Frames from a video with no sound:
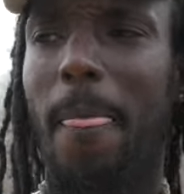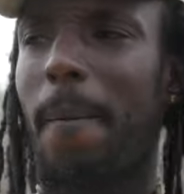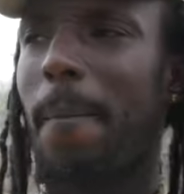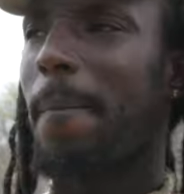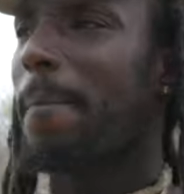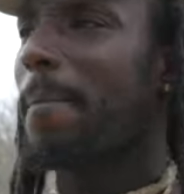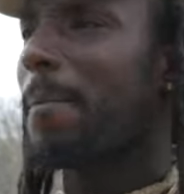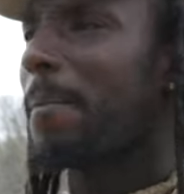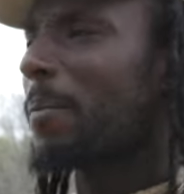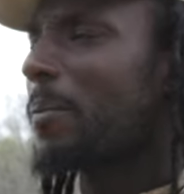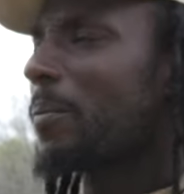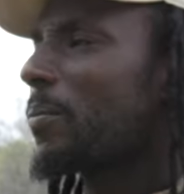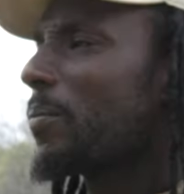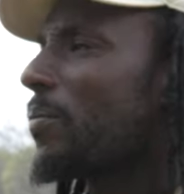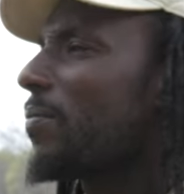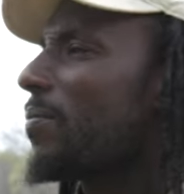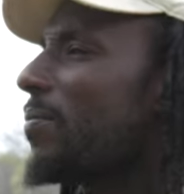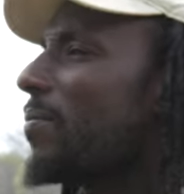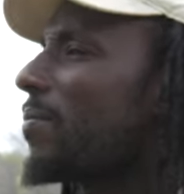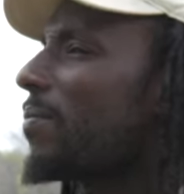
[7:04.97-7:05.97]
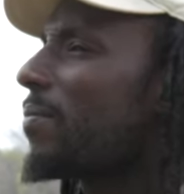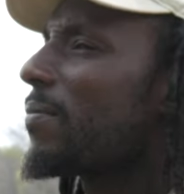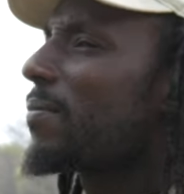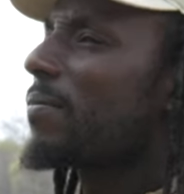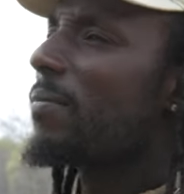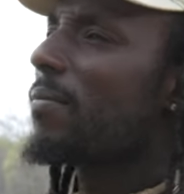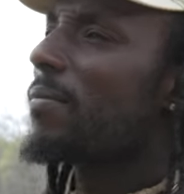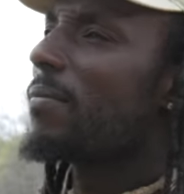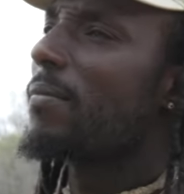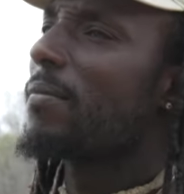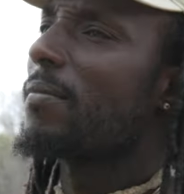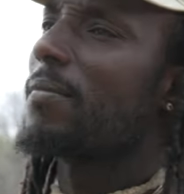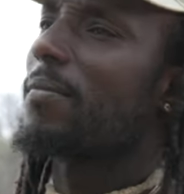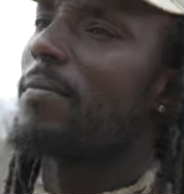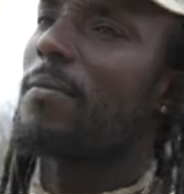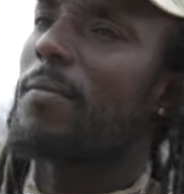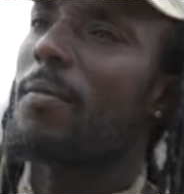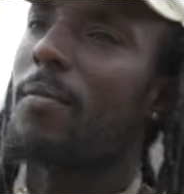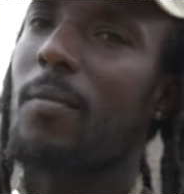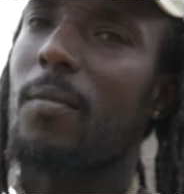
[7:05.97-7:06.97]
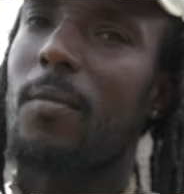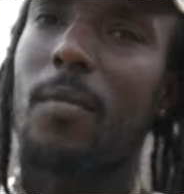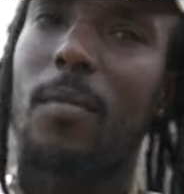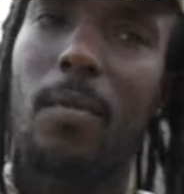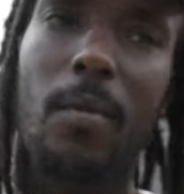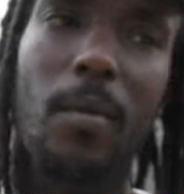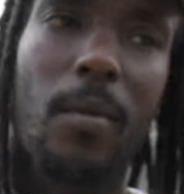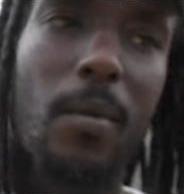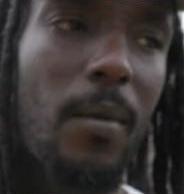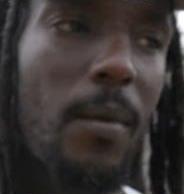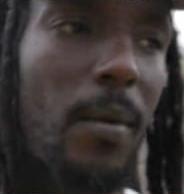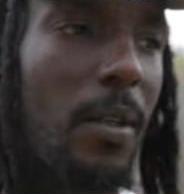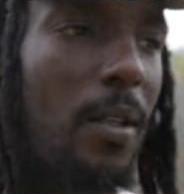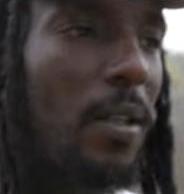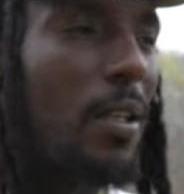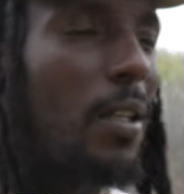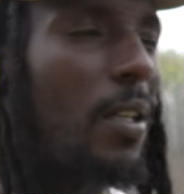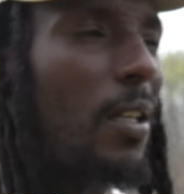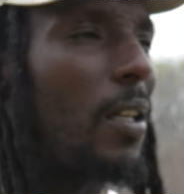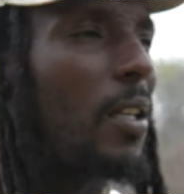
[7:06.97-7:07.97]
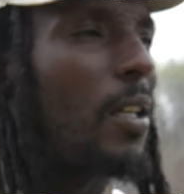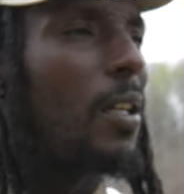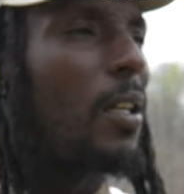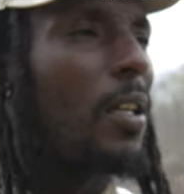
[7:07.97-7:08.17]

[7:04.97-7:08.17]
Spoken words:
(silence)